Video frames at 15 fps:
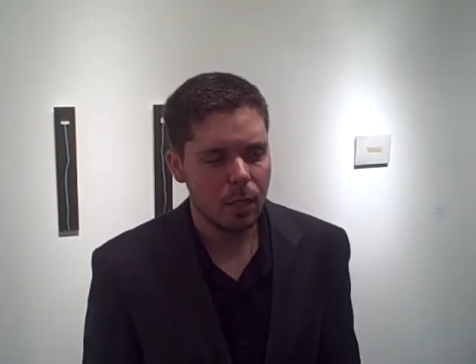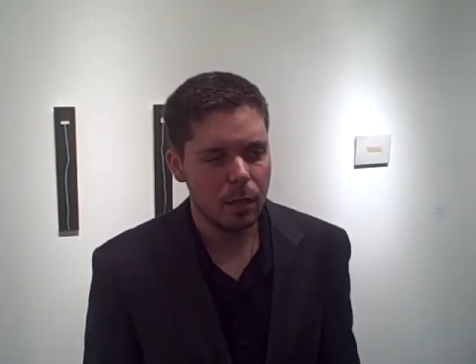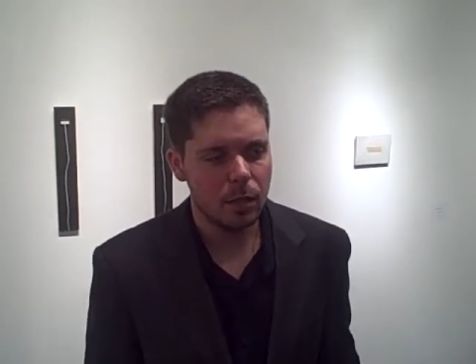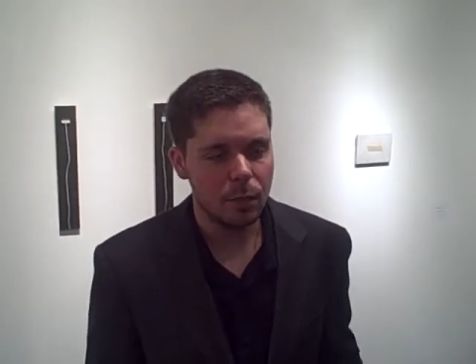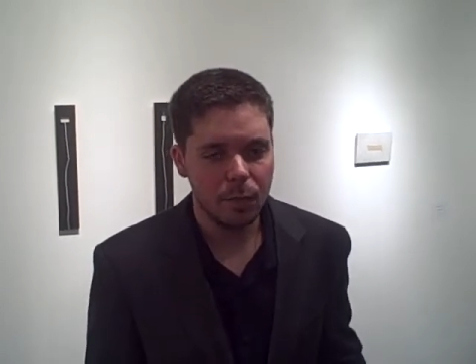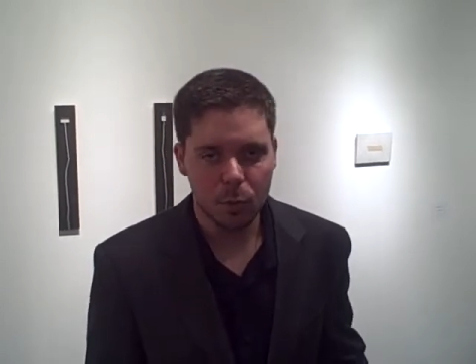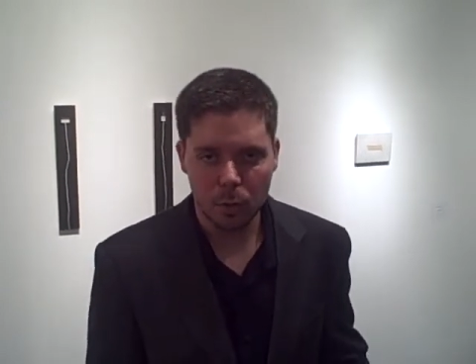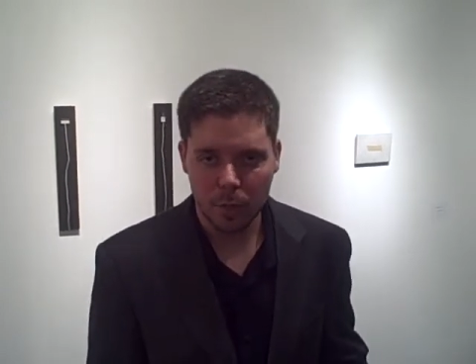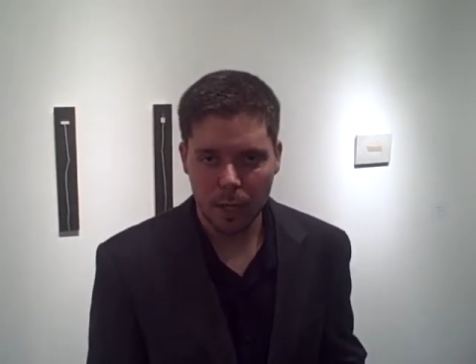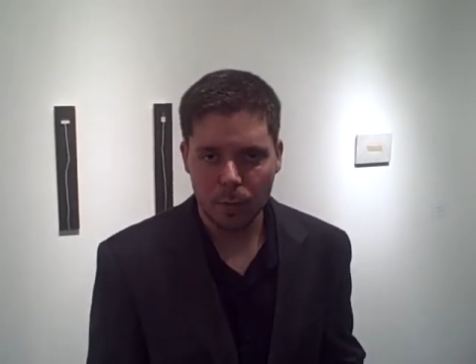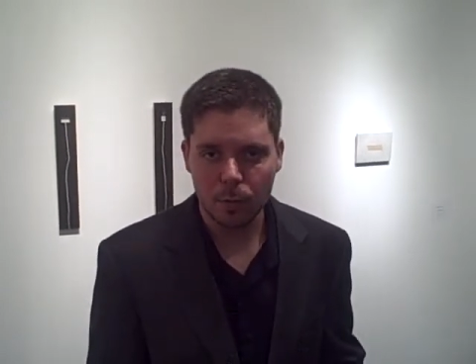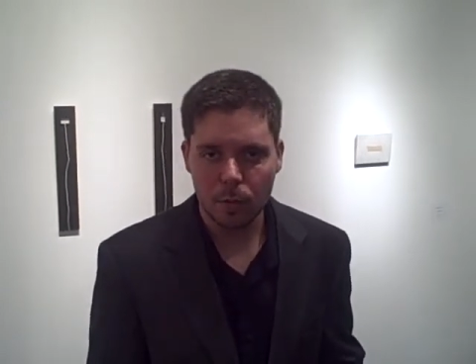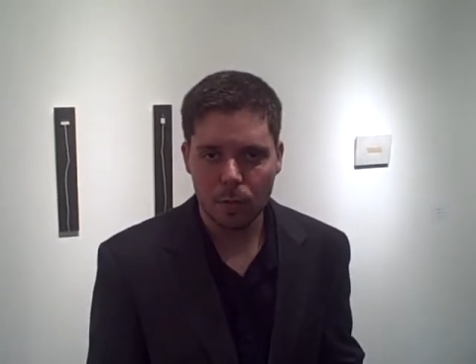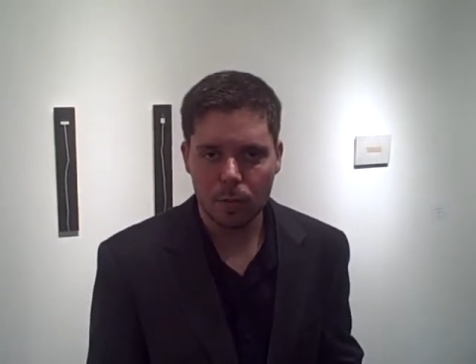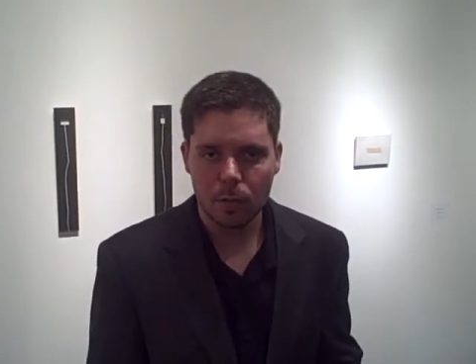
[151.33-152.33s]
it's a visual
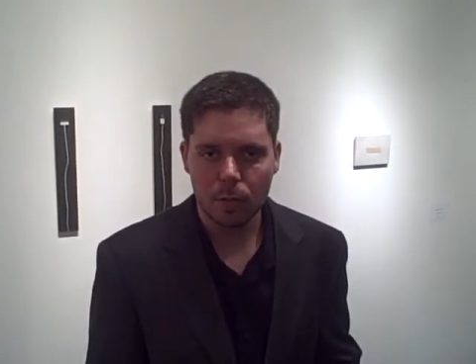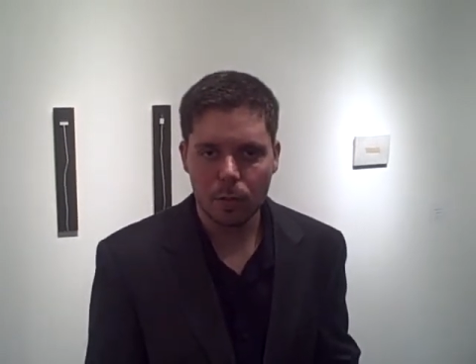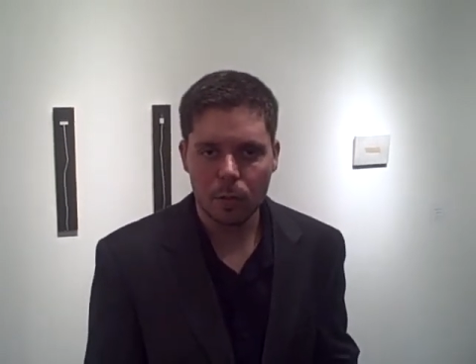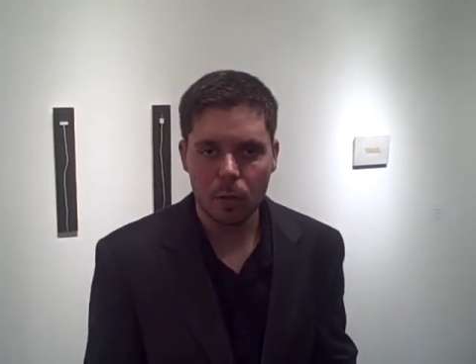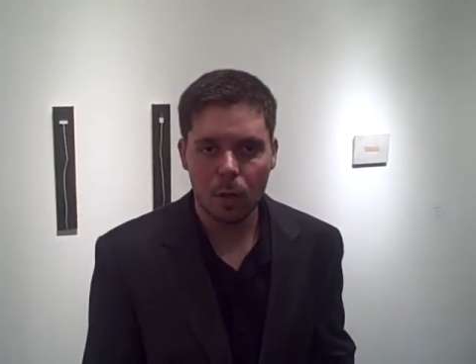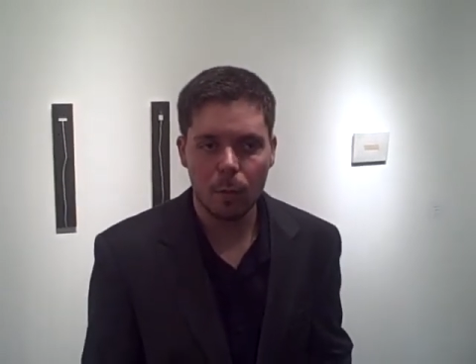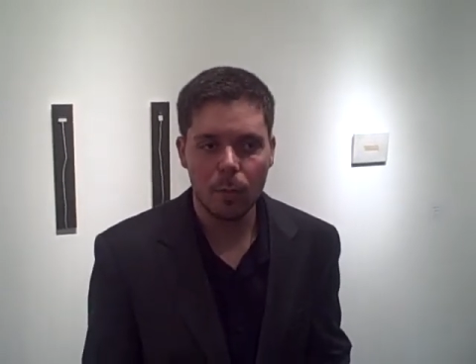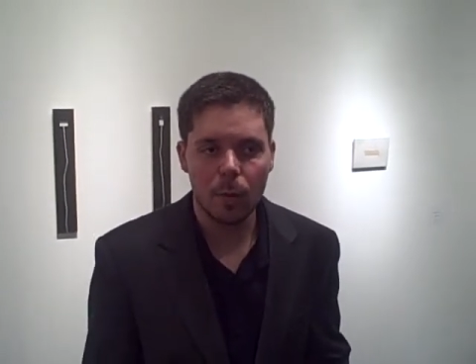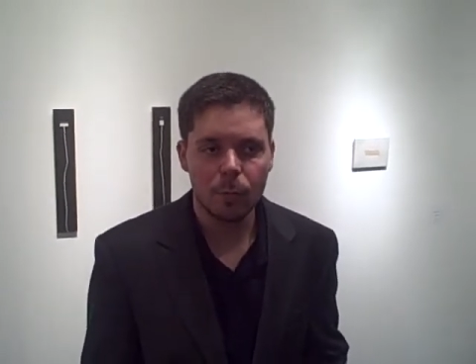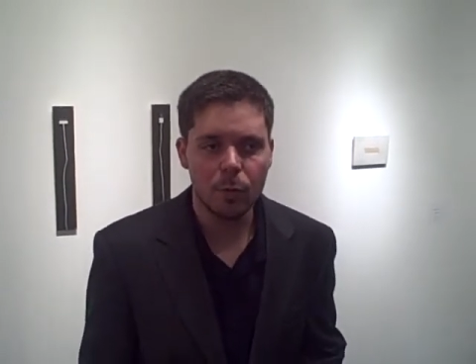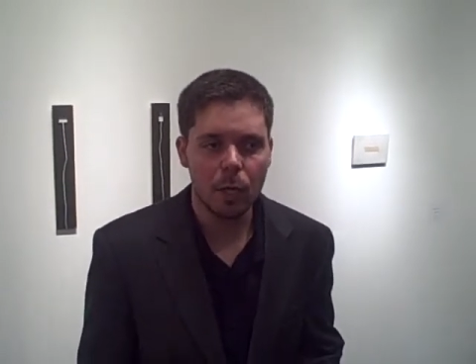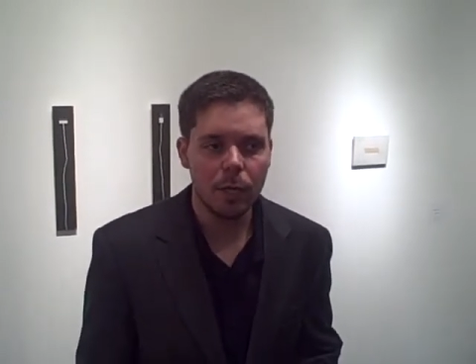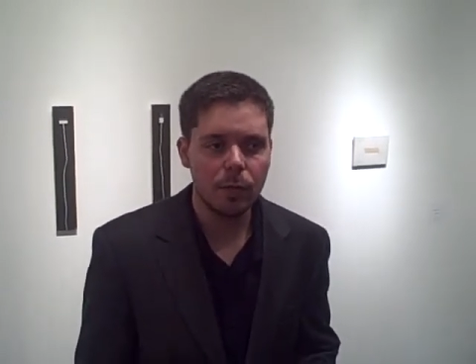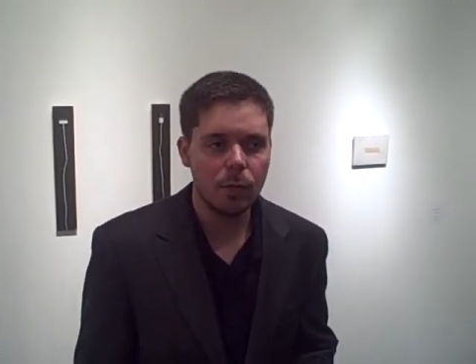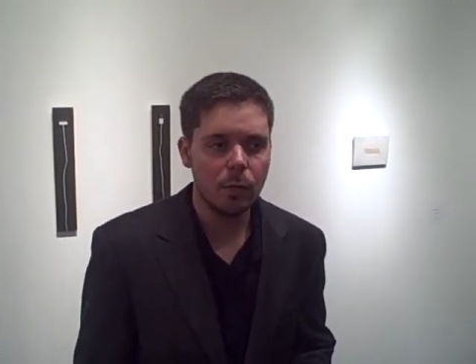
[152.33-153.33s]
language. So I'm
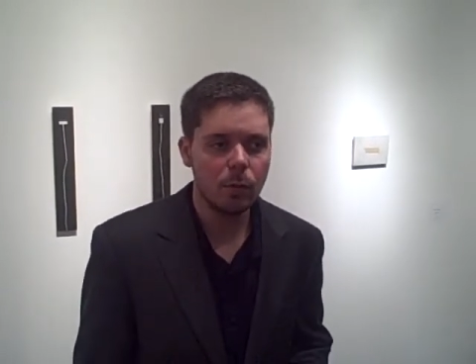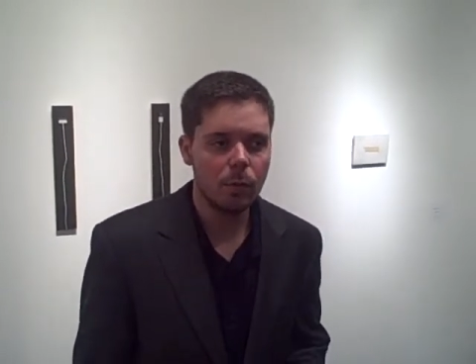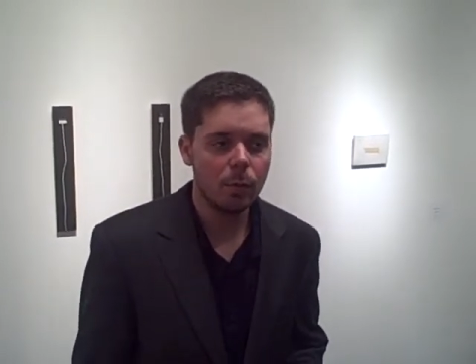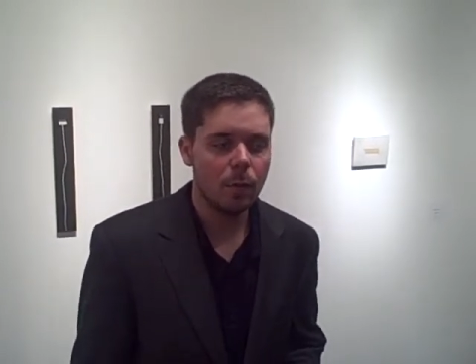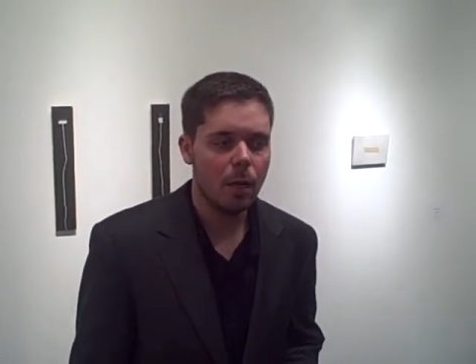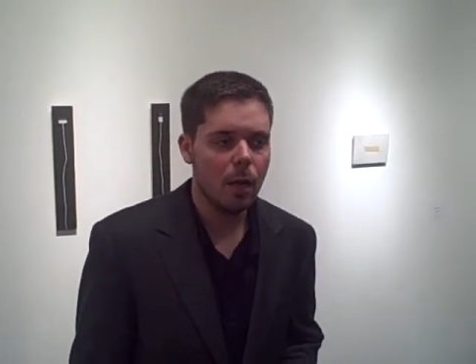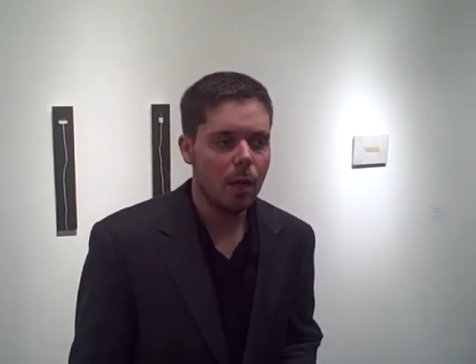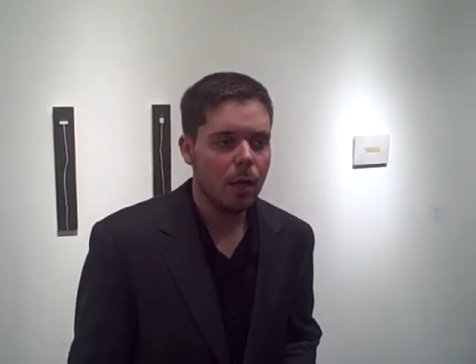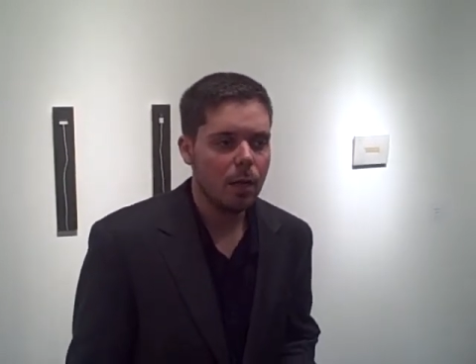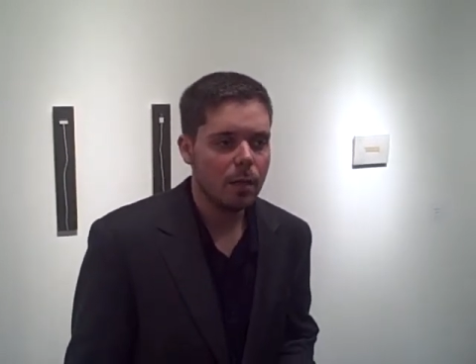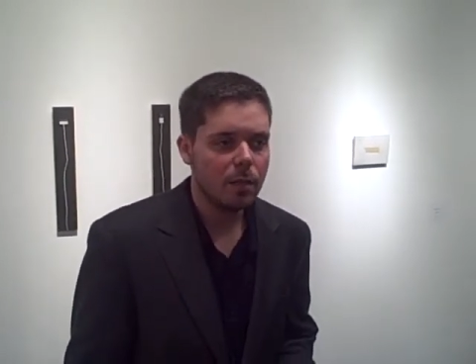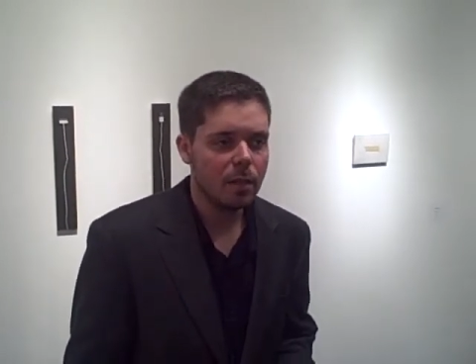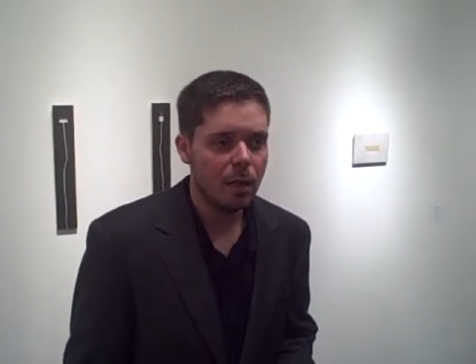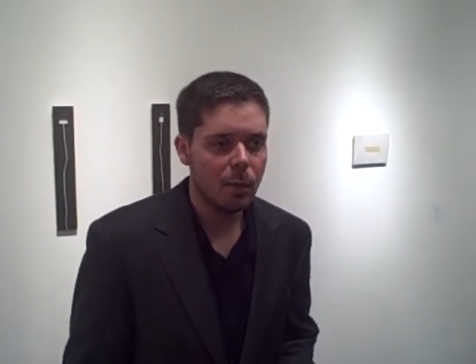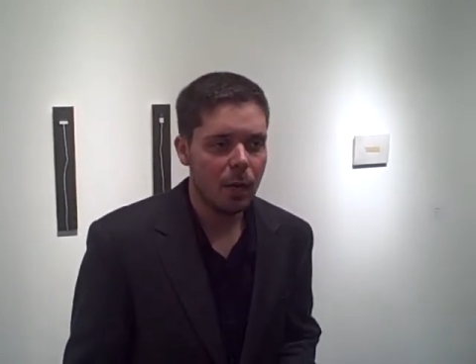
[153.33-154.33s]
trying
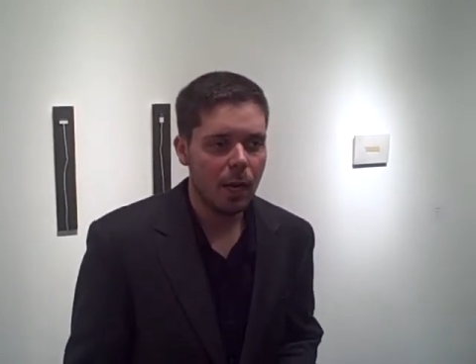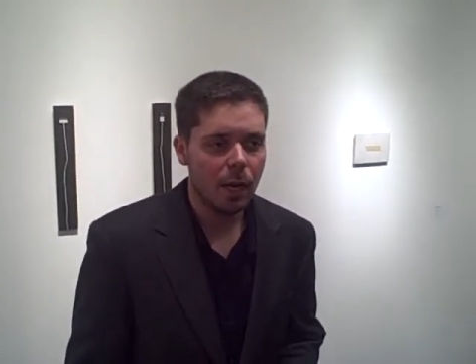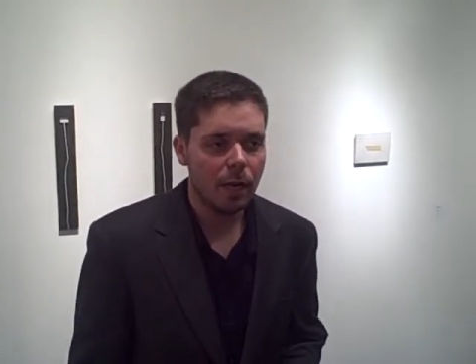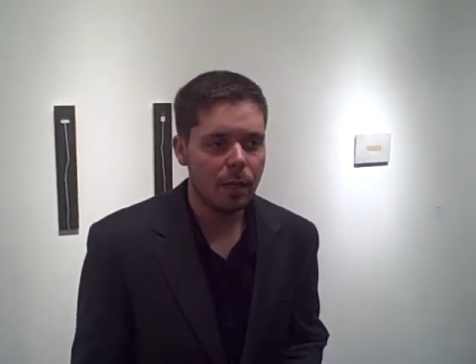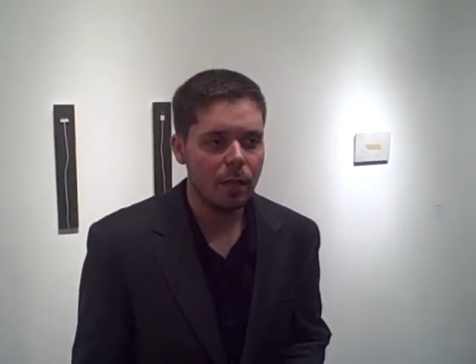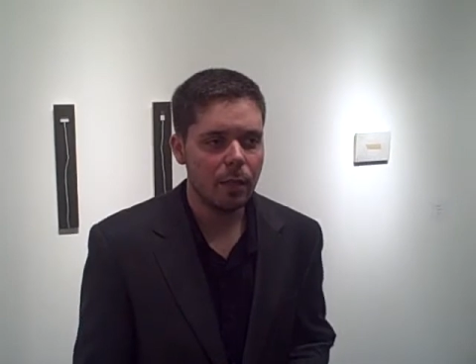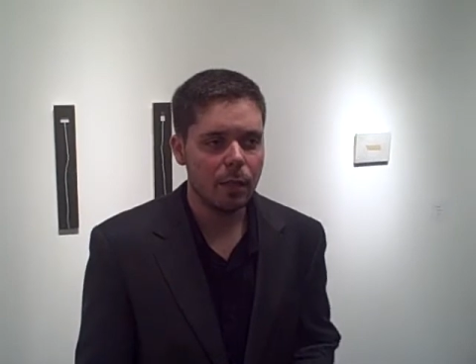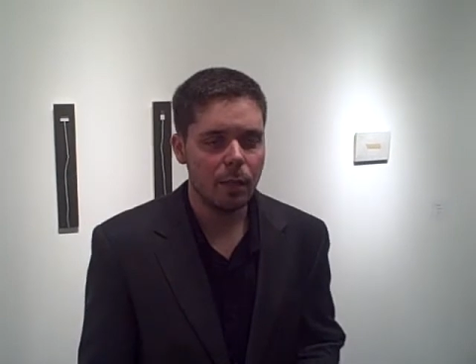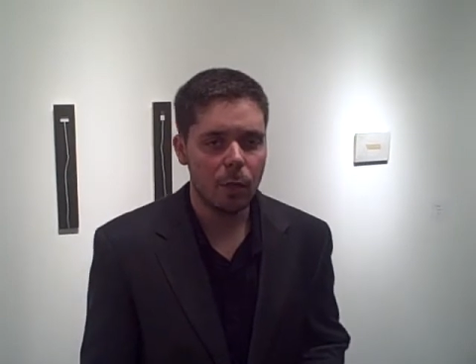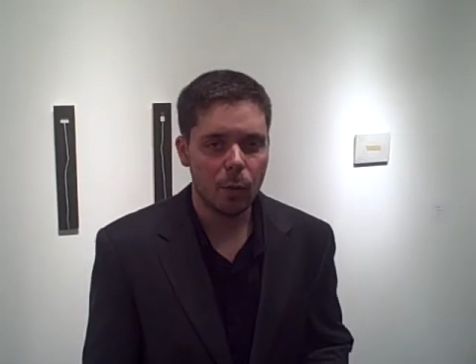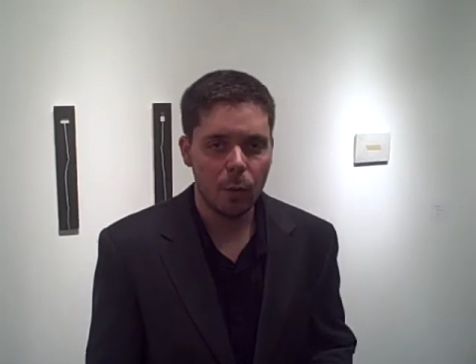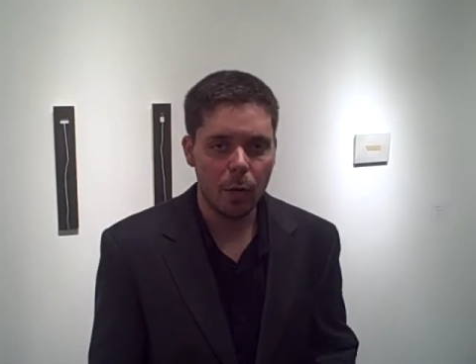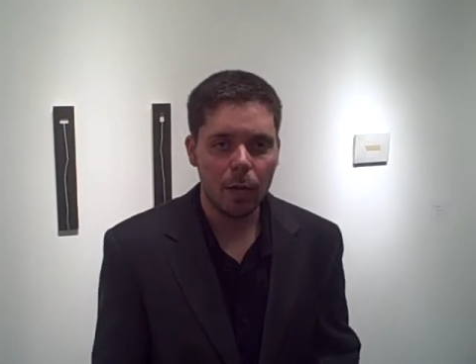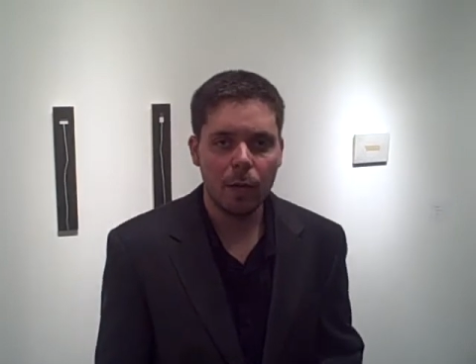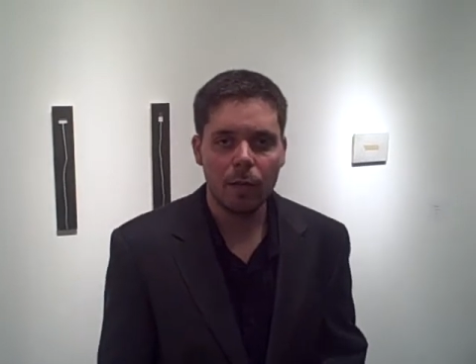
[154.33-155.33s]
to send my idea
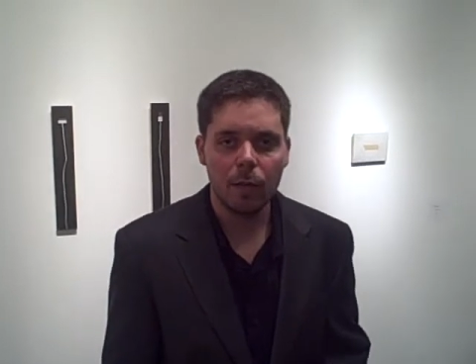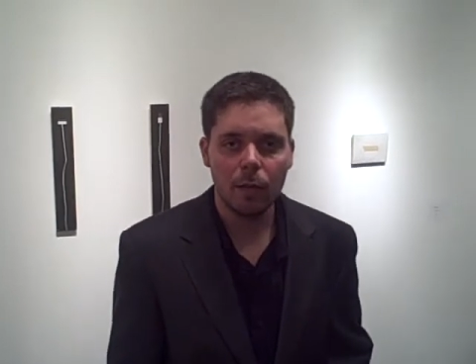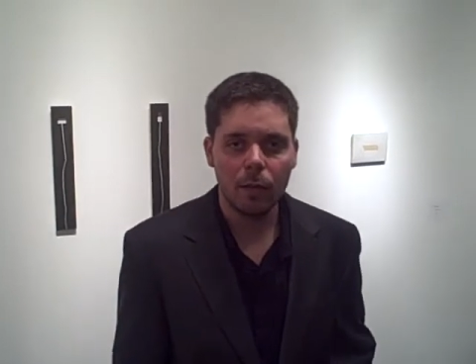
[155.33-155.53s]
your way,